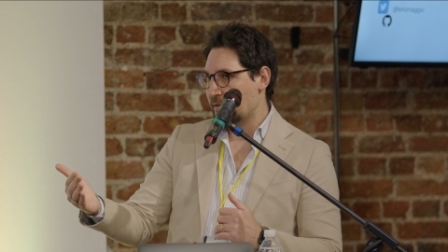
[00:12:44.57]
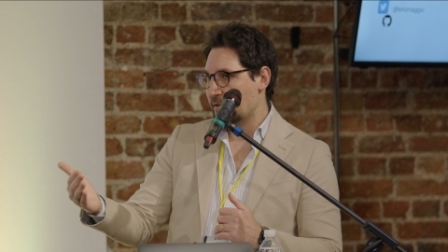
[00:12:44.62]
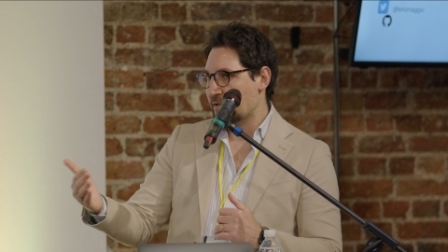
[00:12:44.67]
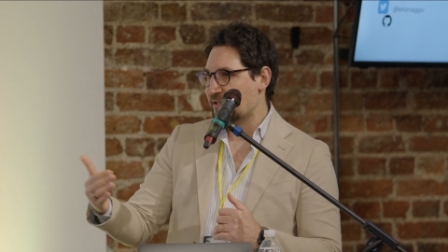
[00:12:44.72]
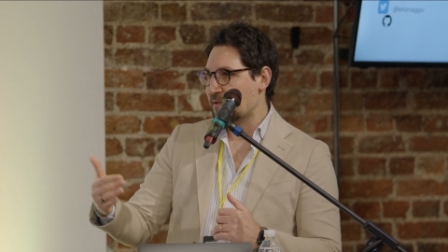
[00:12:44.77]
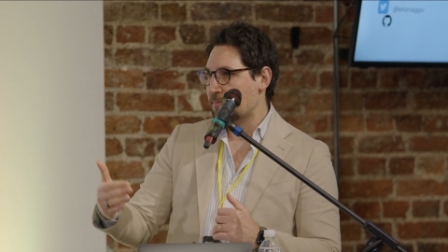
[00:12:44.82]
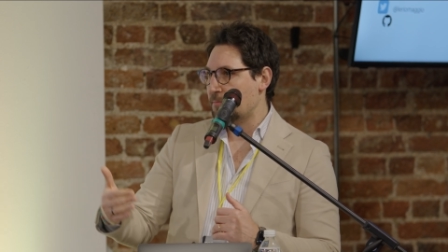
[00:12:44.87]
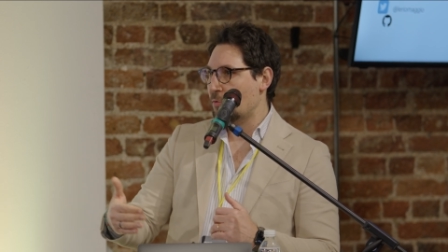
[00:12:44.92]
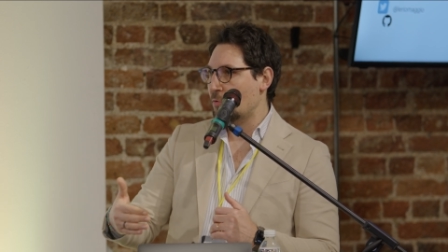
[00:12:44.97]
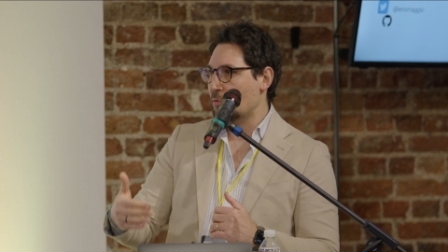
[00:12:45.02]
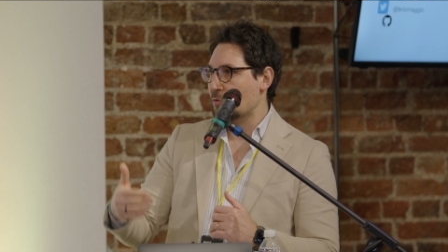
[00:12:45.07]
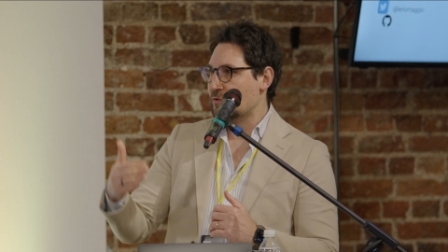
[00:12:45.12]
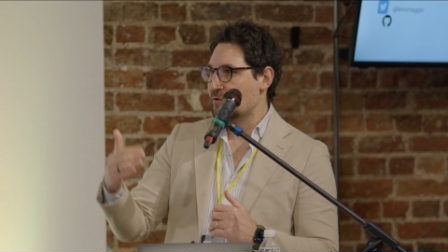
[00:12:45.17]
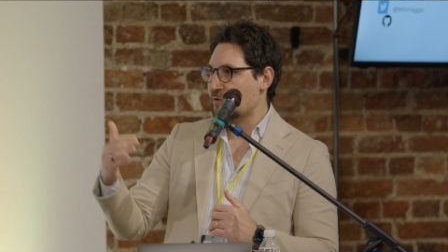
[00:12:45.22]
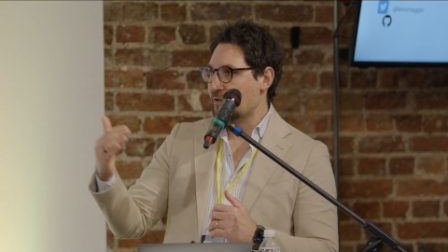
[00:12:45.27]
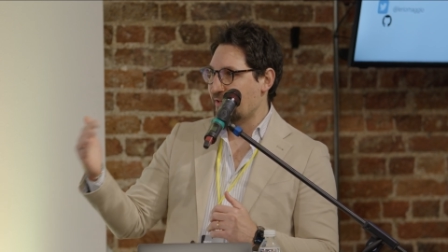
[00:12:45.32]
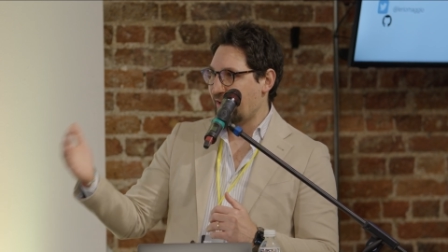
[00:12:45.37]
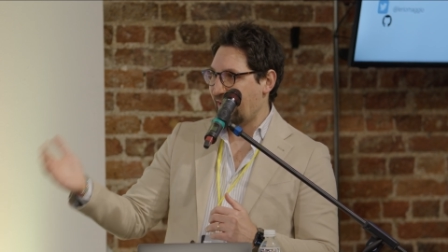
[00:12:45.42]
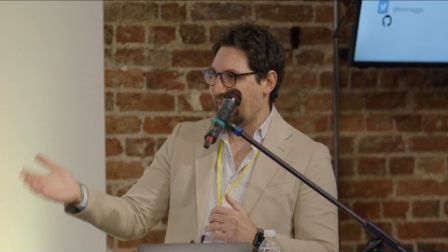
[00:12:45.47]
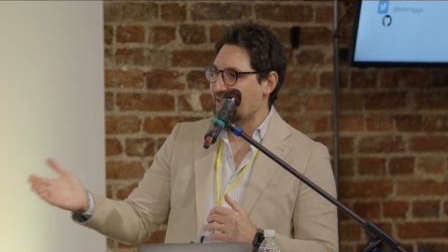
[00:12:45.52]

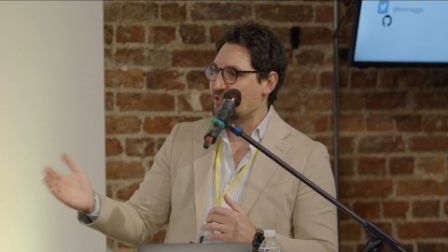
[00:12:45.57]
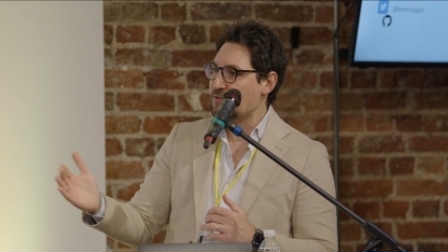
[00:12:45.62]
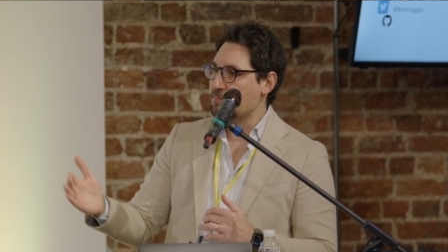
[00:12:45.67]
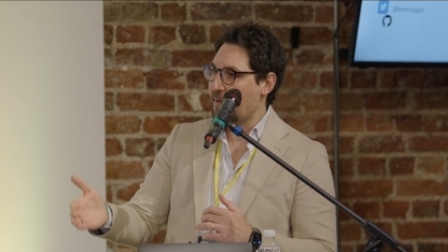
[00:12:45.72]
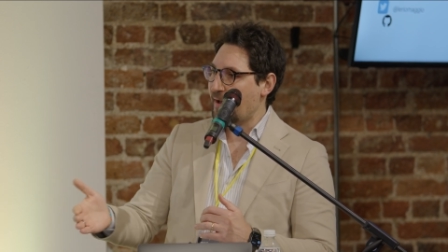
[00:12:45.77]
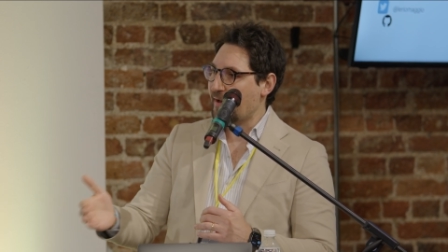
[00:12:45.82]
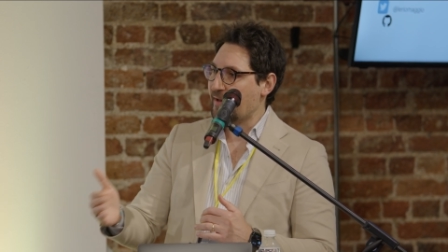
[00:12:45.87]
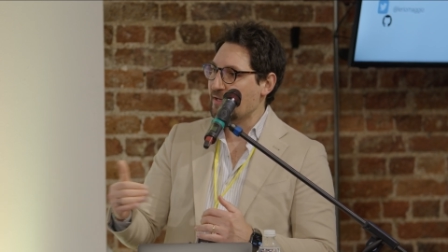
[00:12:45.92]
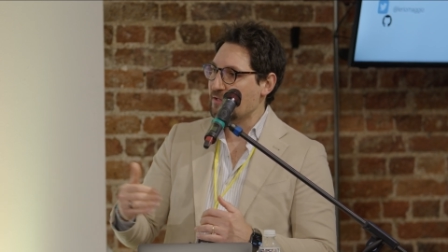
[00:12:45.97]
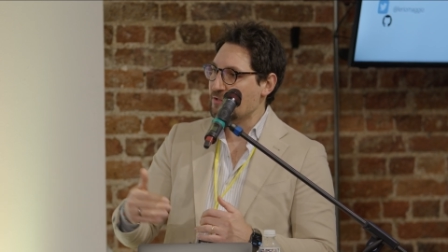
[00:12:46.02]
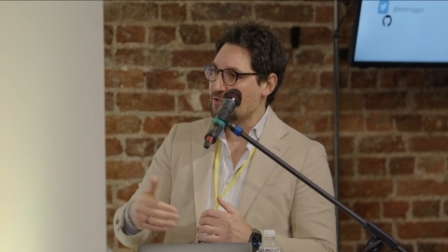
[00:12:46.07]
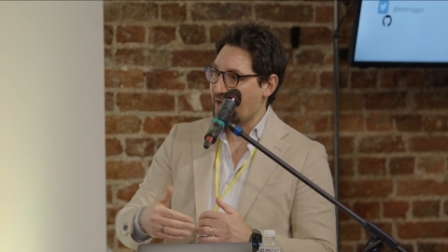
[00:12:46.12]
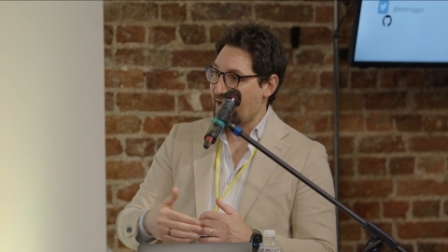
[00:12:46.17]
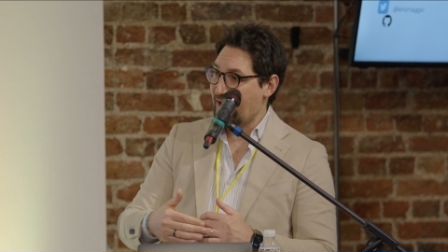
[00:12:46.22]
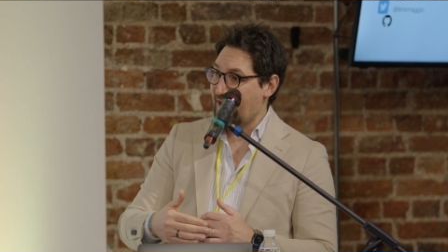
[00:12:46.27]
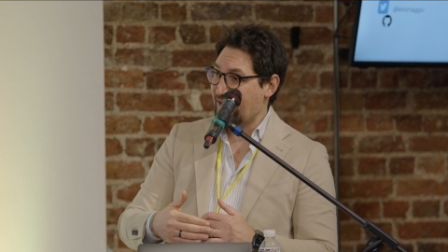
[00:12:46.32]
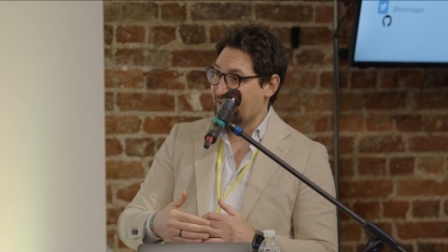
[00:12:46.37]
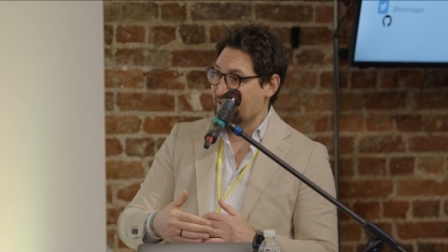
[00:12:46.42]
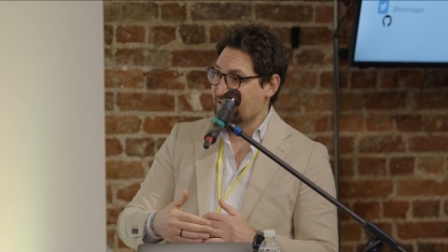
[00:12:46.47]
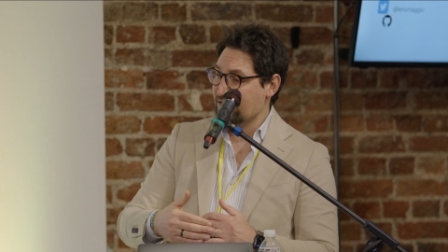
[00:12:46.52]
support that each package
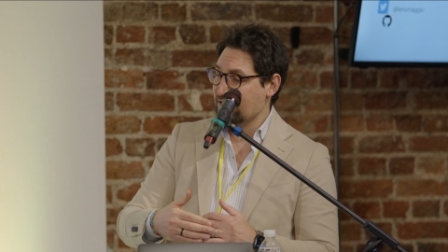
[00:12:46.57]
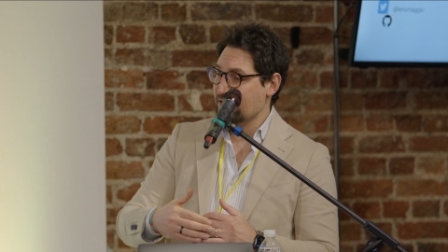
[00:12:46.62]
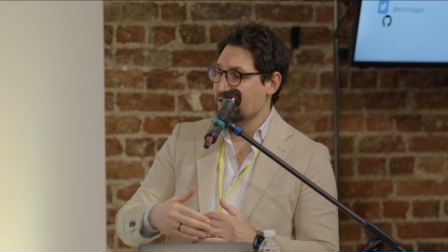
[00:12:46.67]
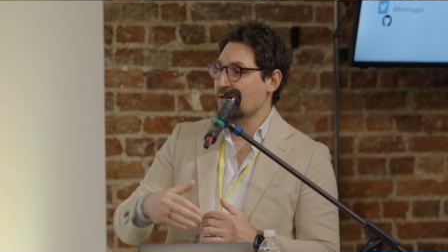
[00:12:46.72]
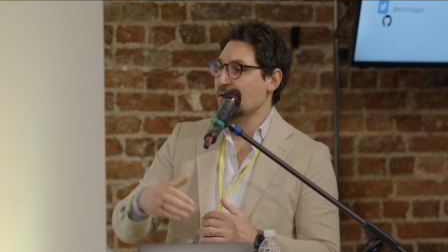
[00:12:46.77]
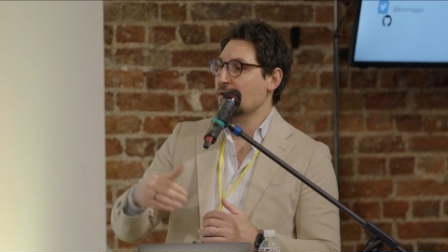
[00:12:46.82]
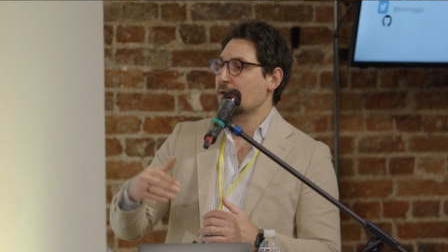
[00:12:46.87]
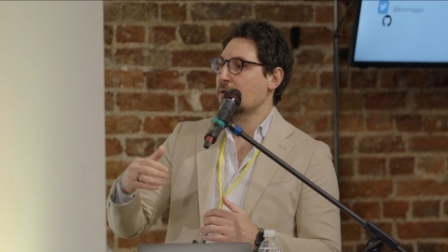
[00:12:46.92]
has,